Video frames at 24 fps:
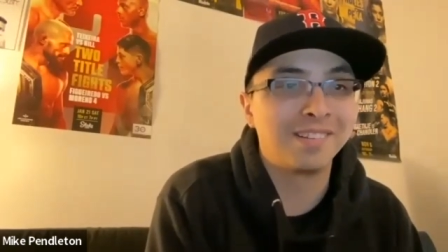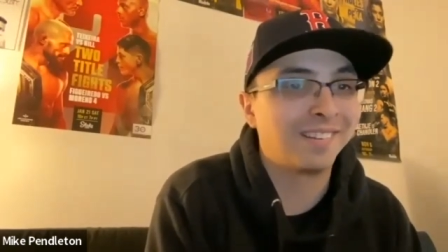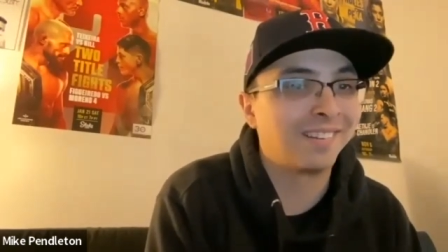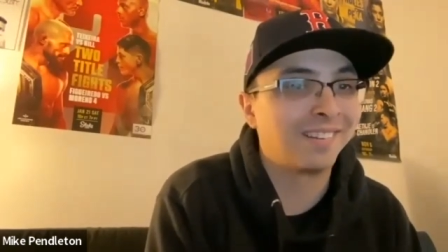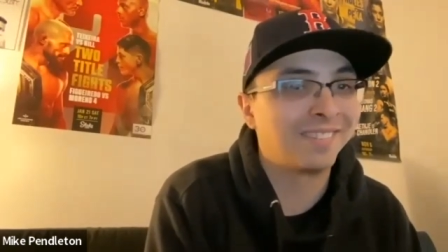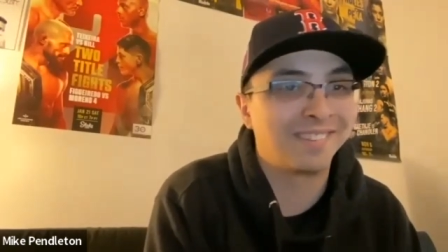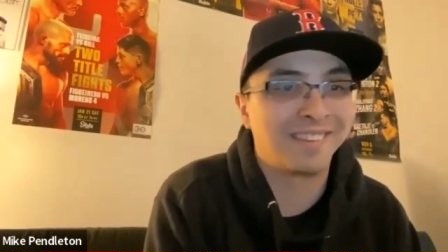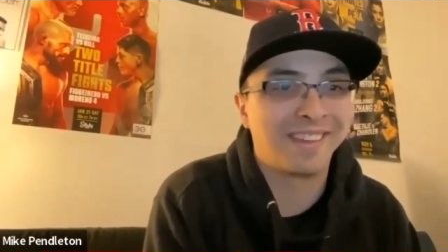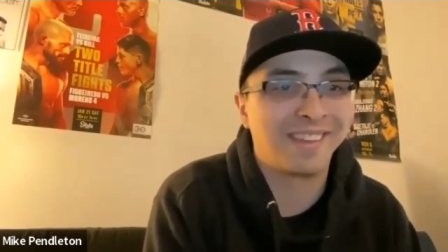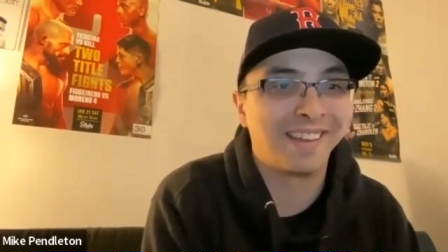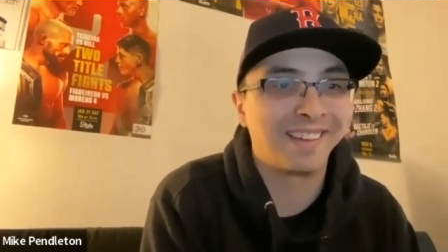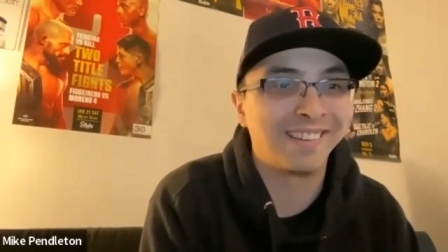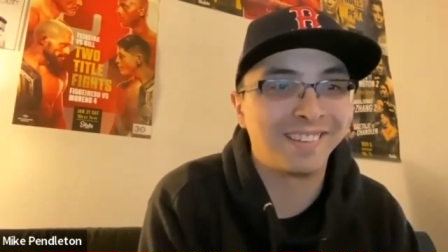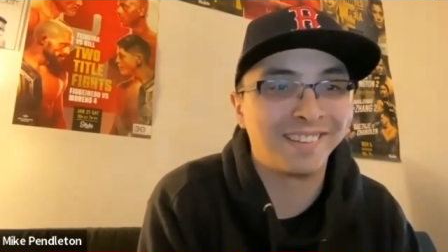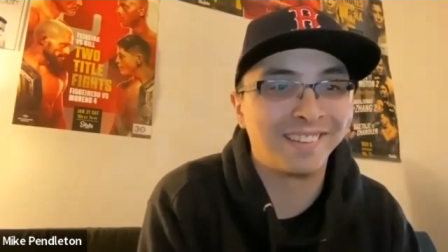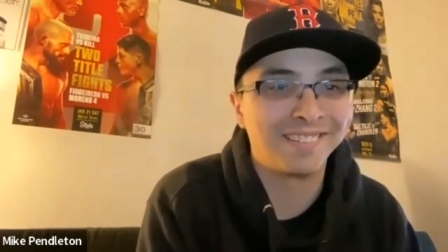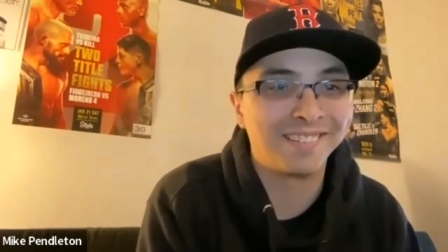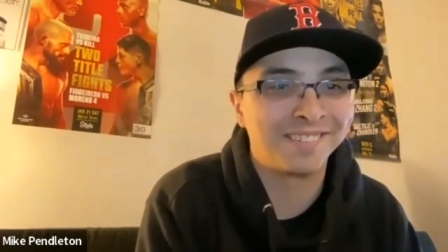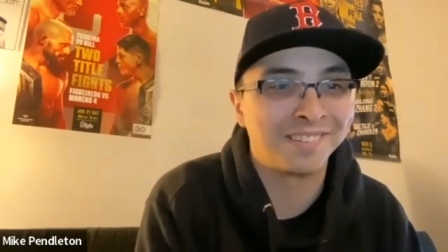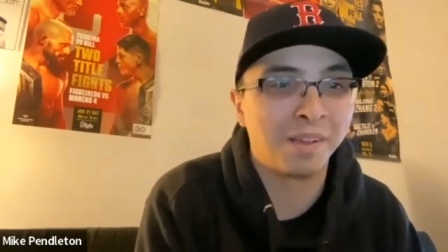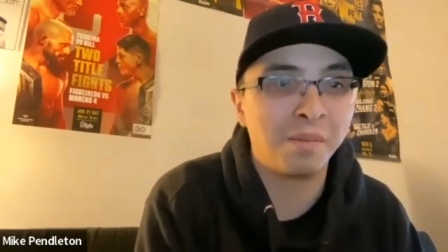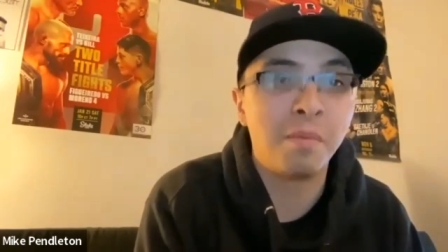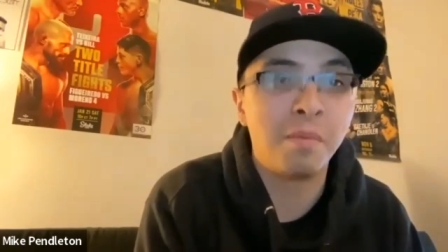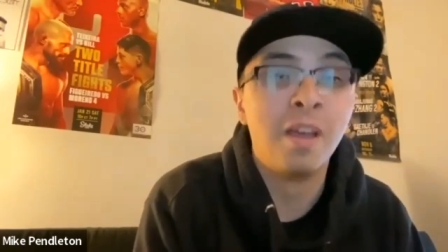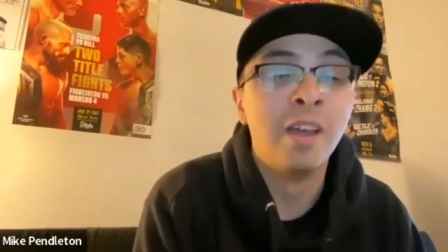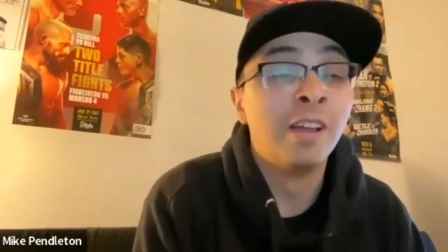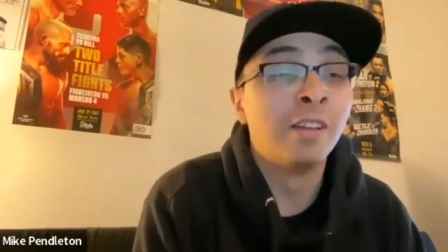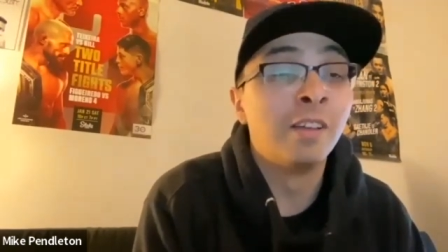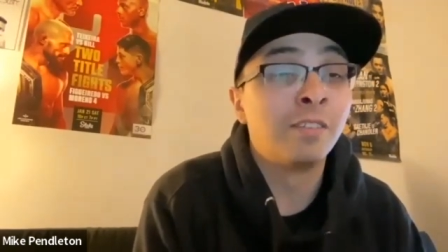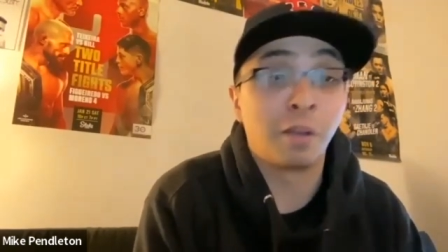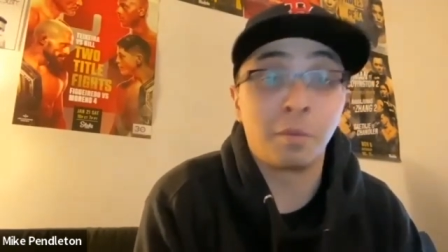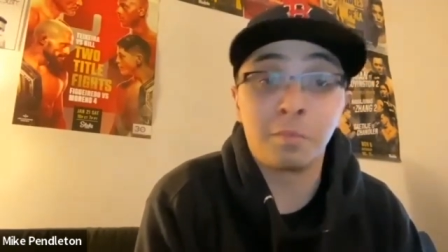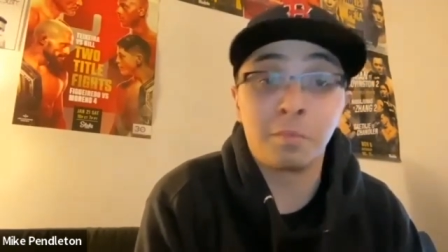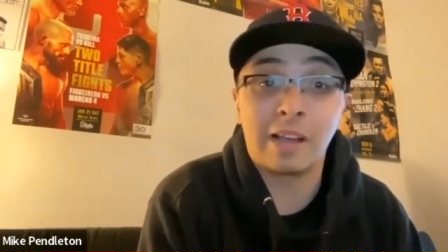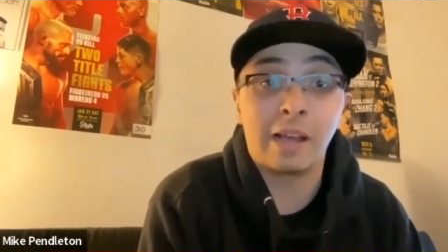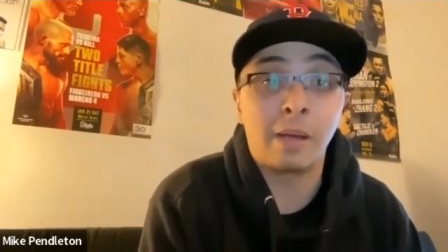You just can't get some,
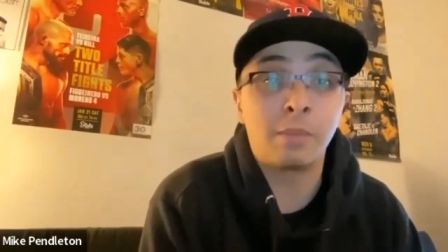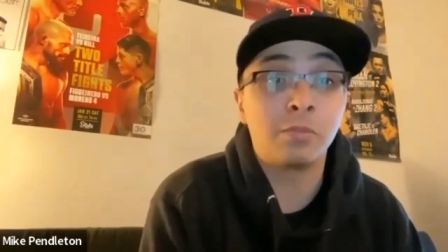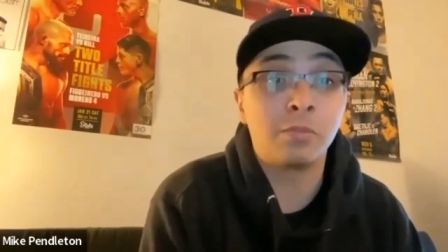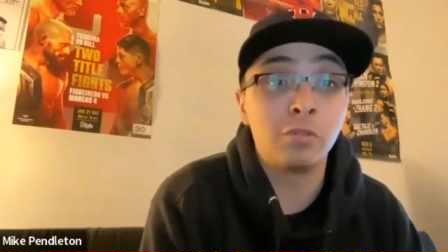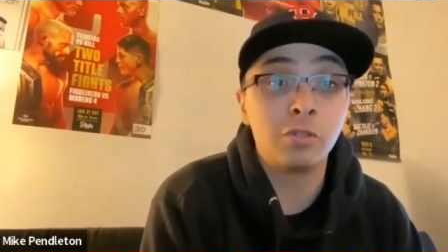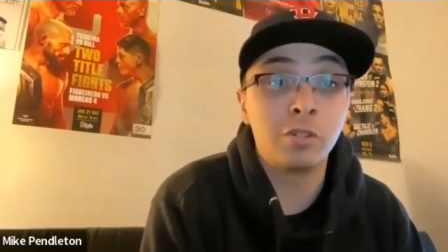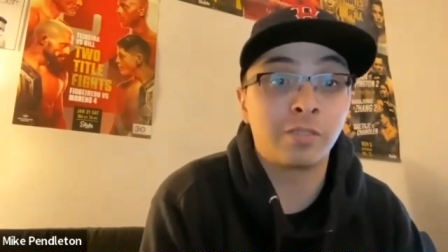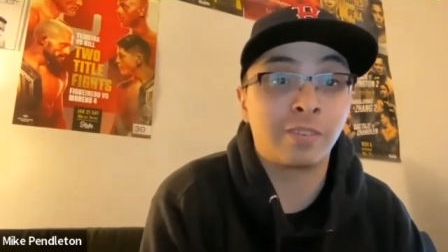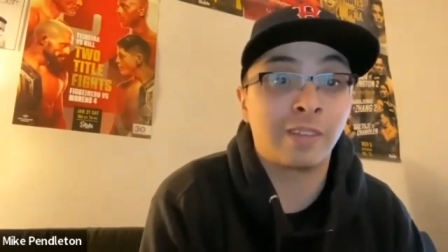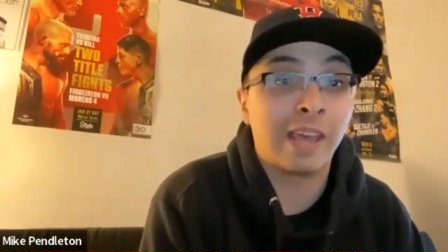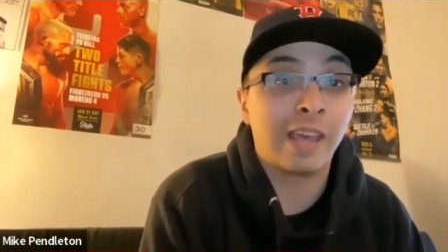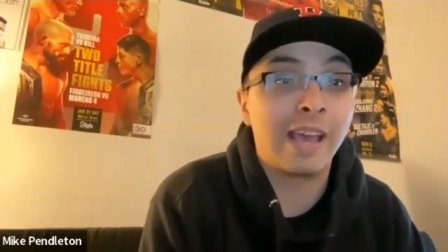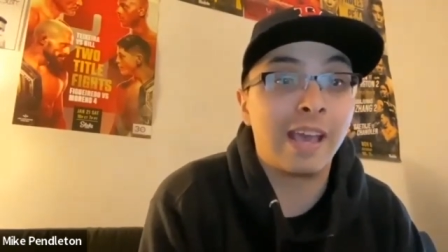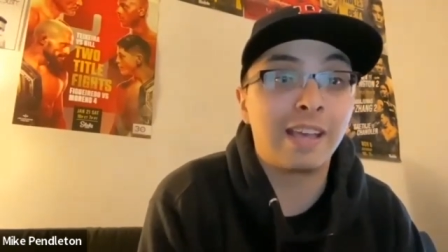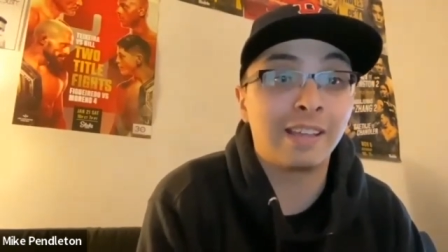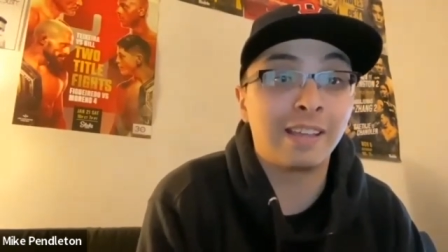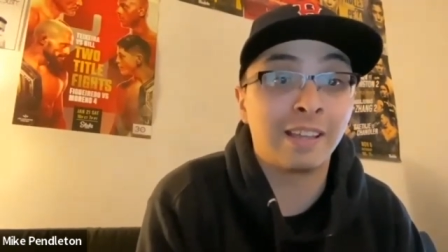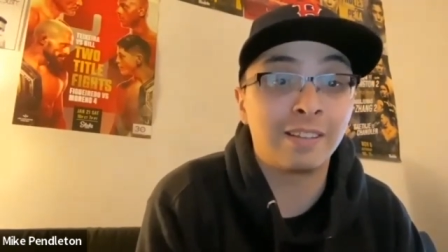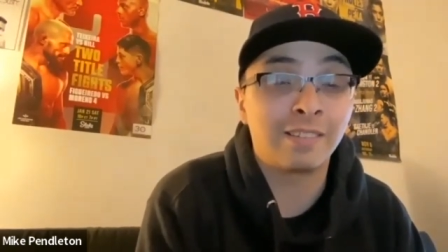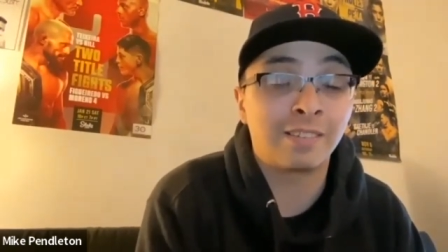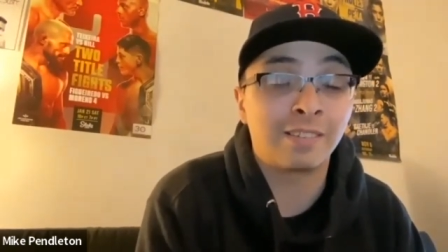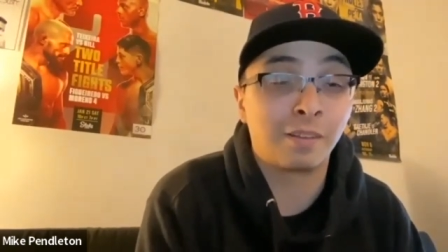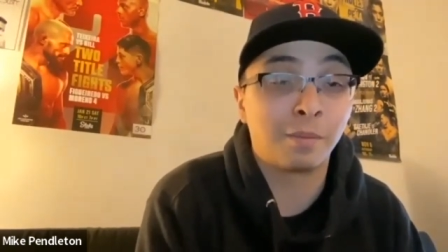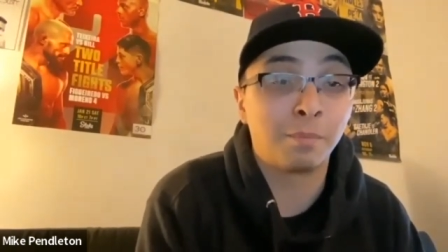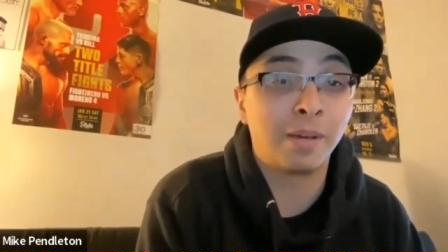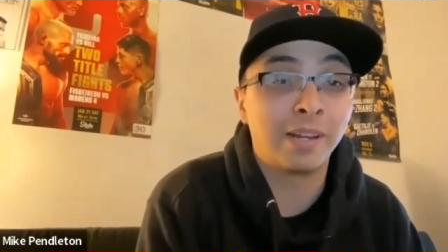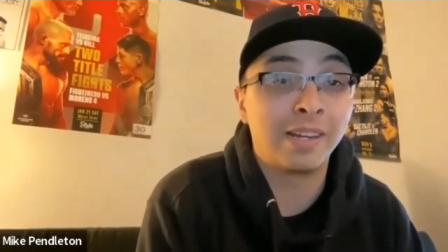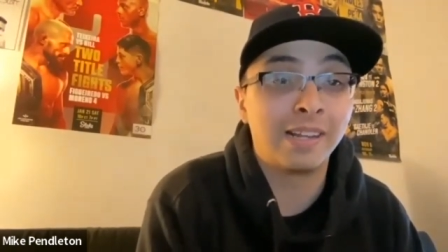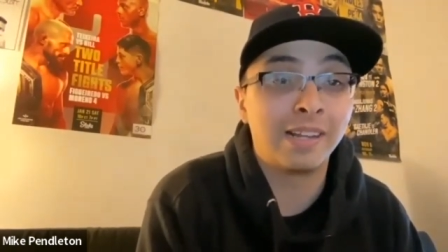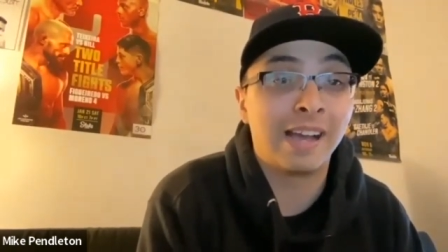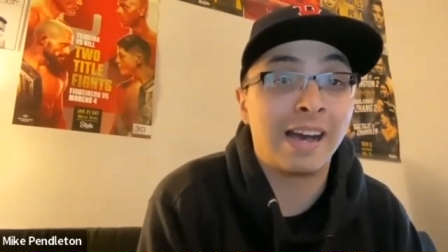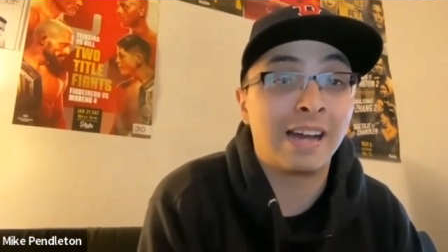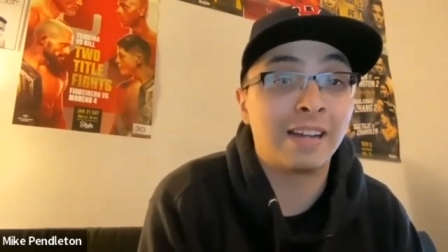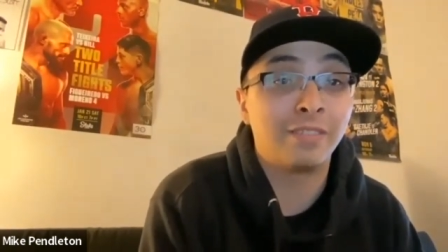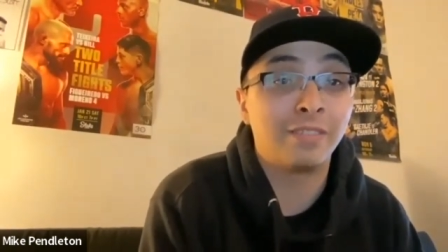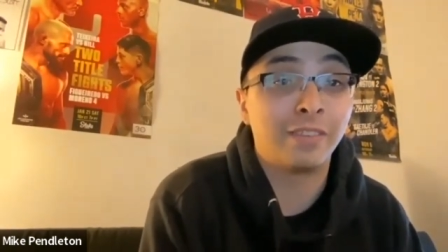sometimes you just can't get somebody
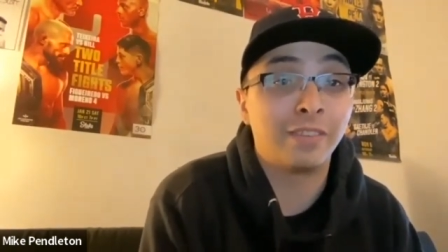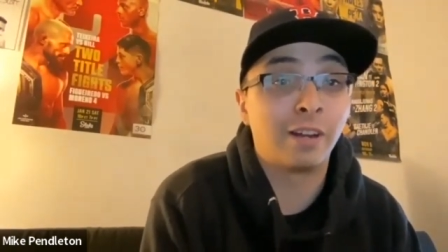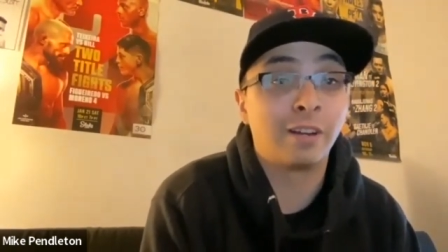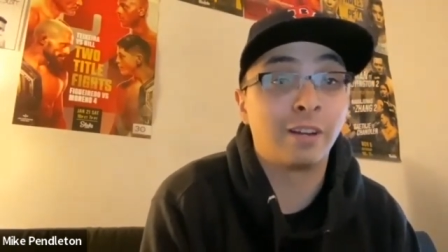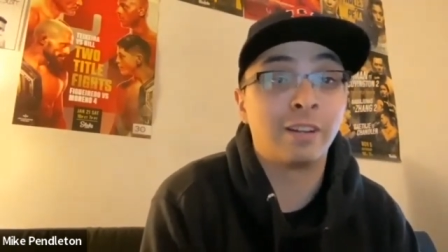out of there.